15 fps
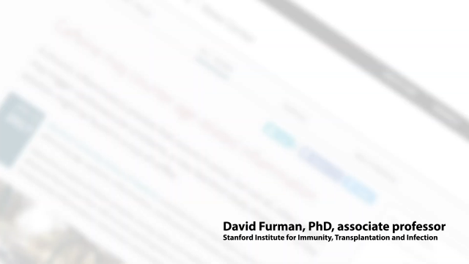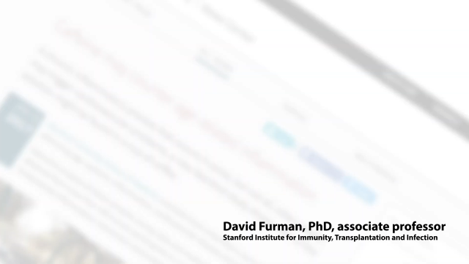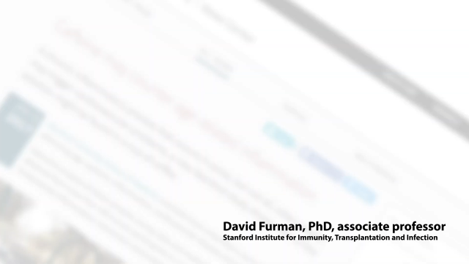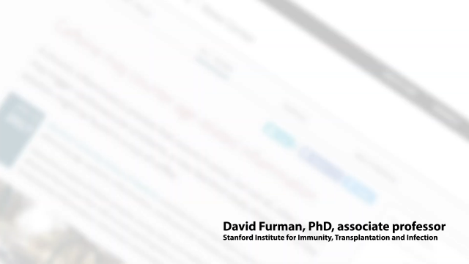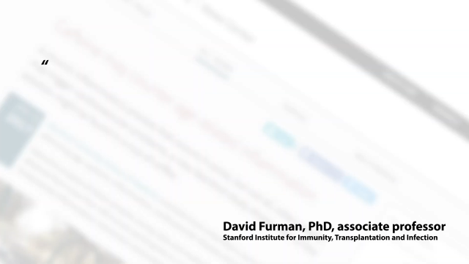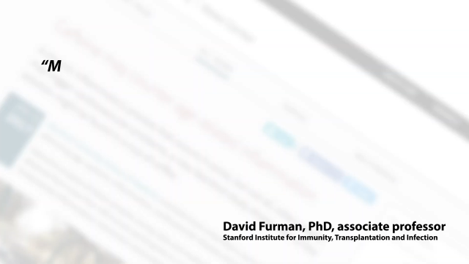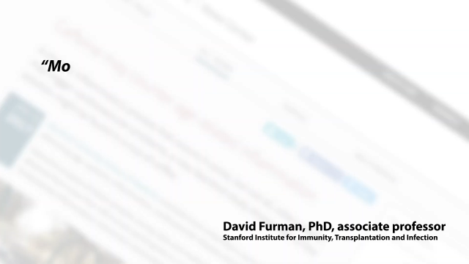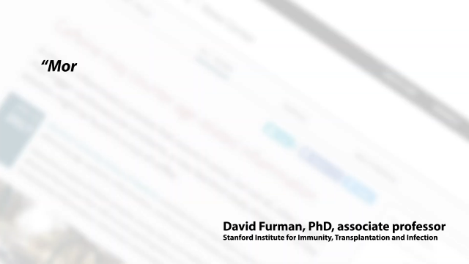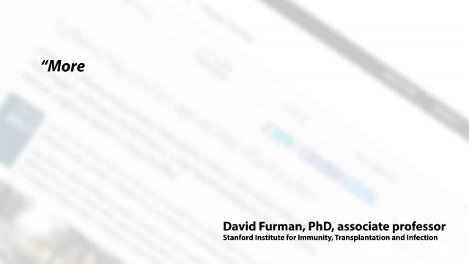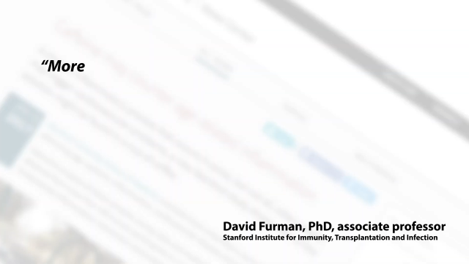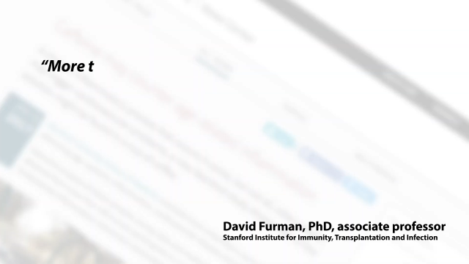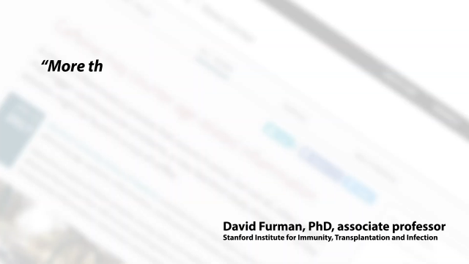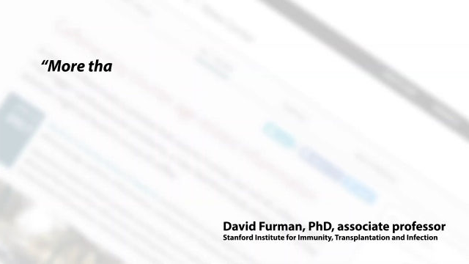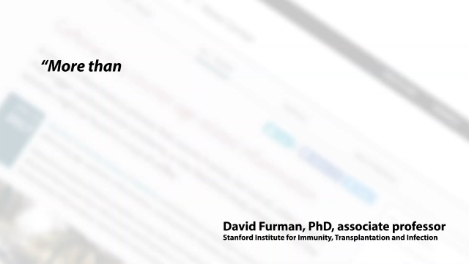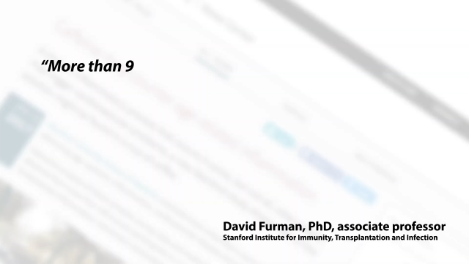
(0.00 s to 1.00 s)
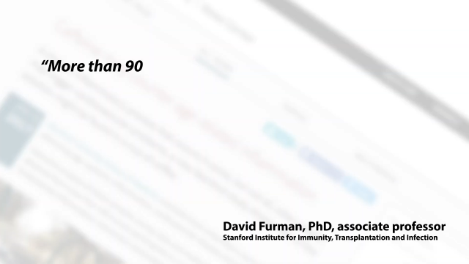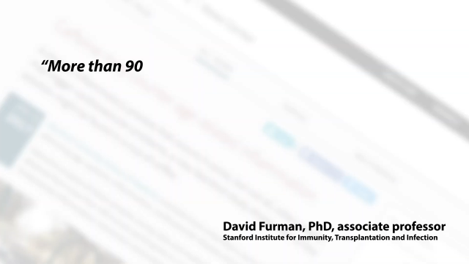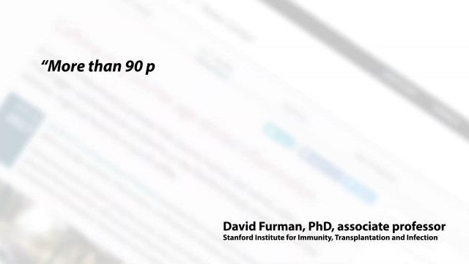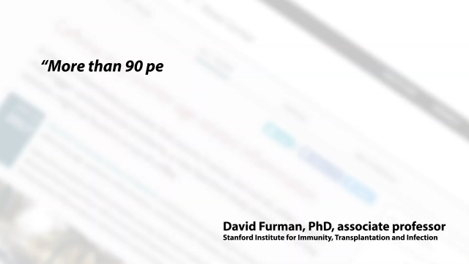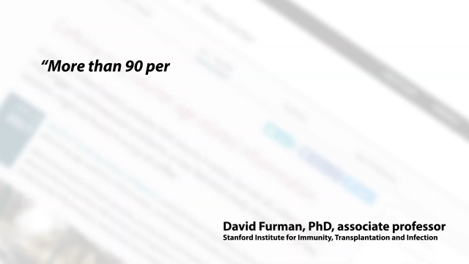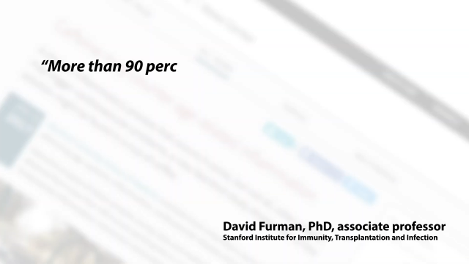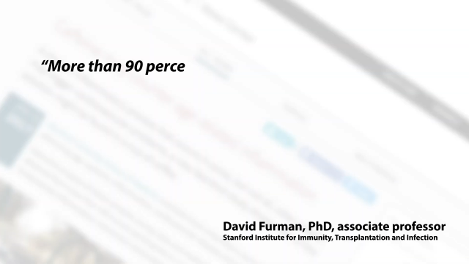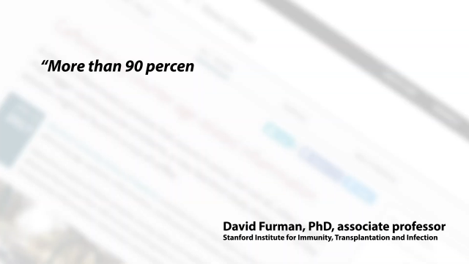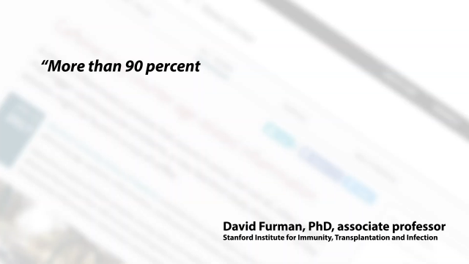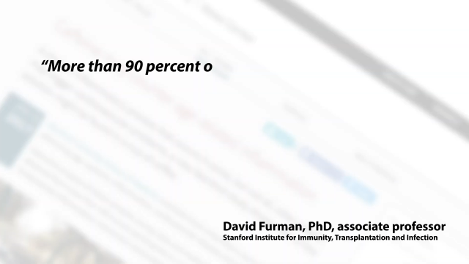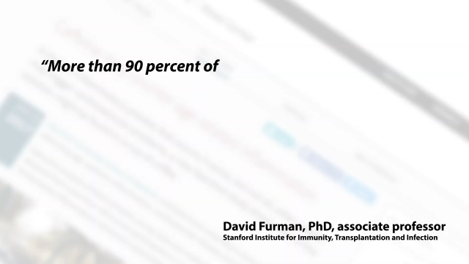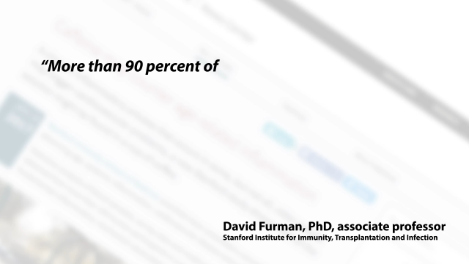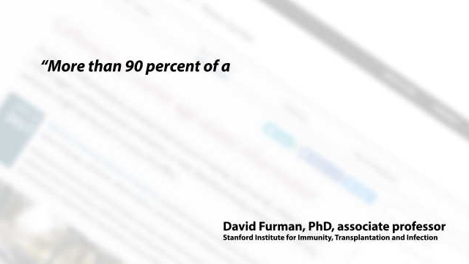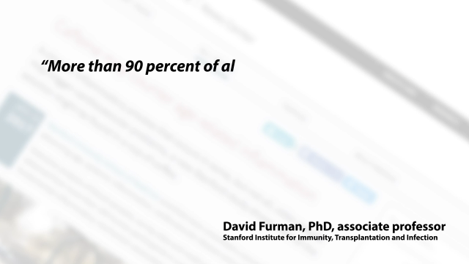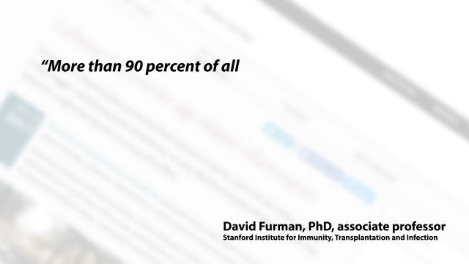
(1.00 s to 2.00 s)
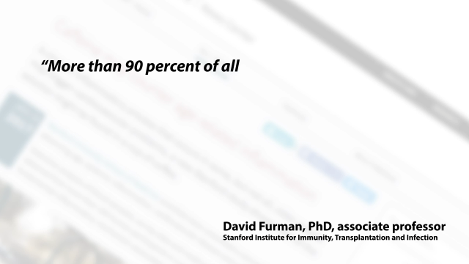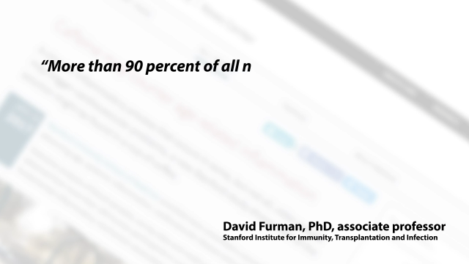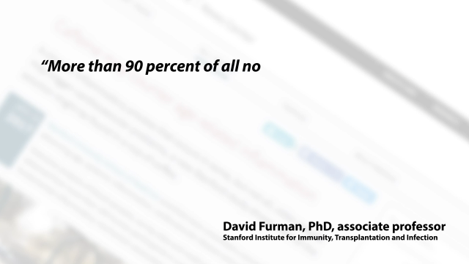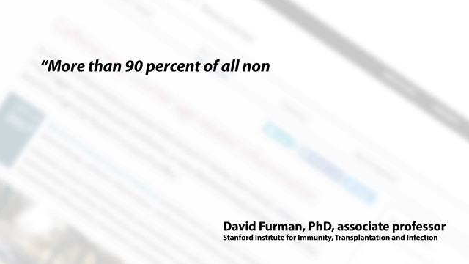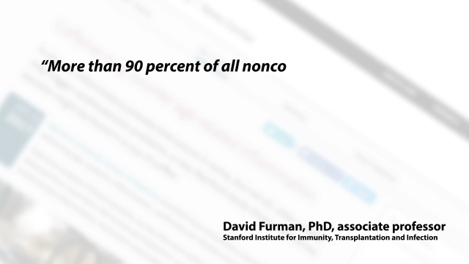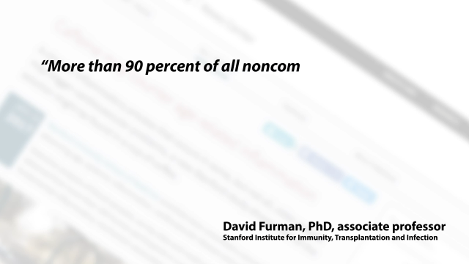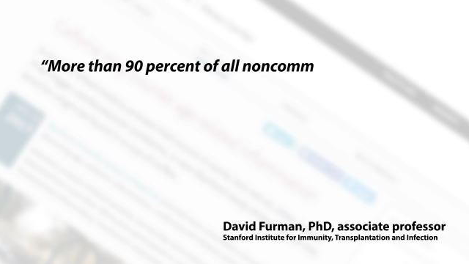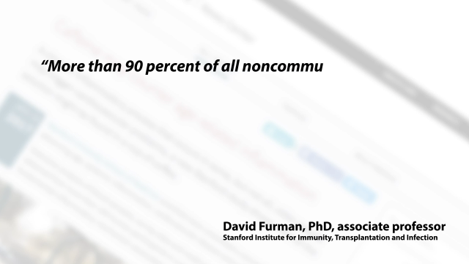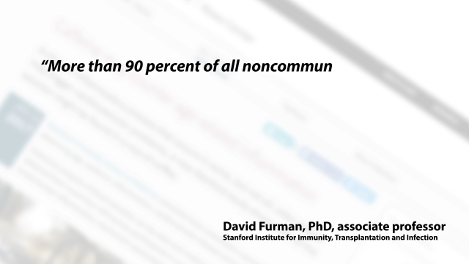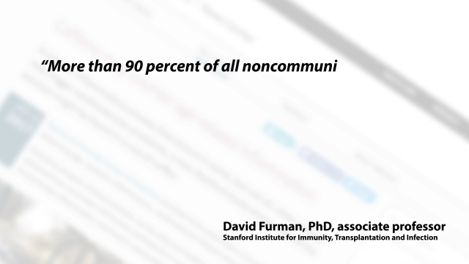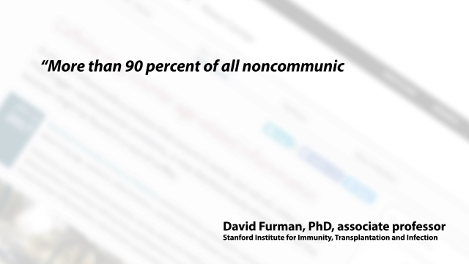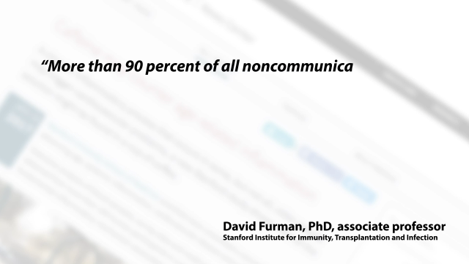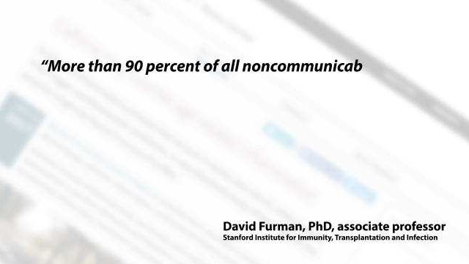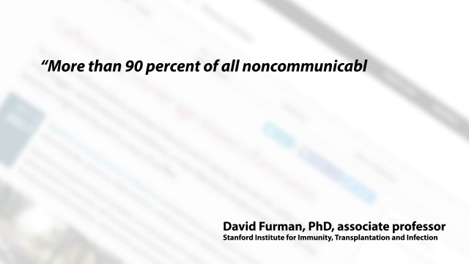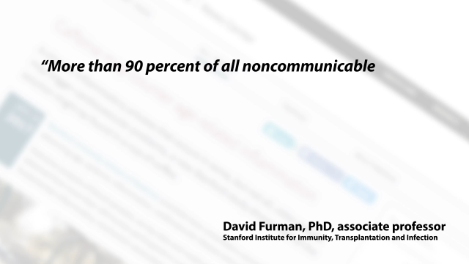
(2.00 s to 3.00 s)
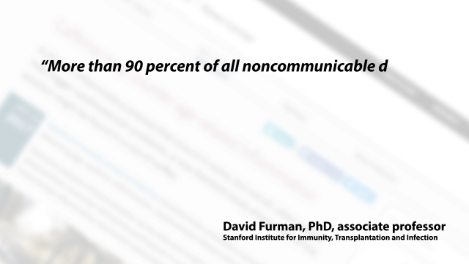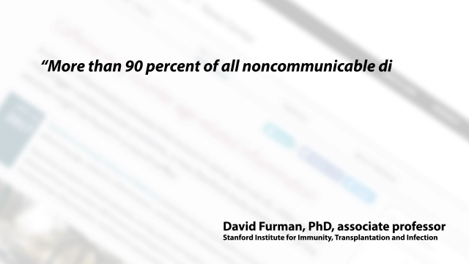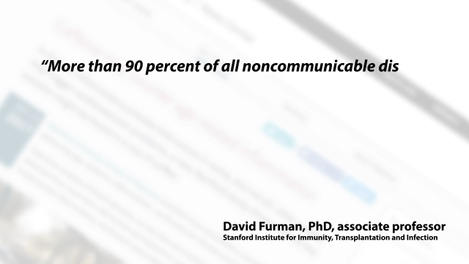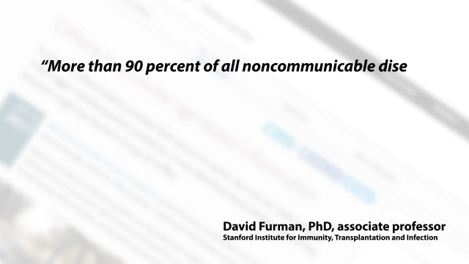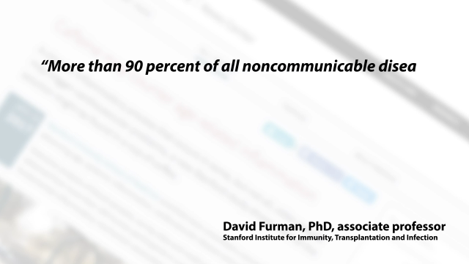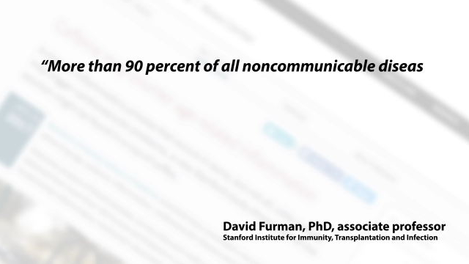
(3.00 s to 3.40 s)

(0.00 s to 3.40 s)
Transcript: [unreadable: no face in view]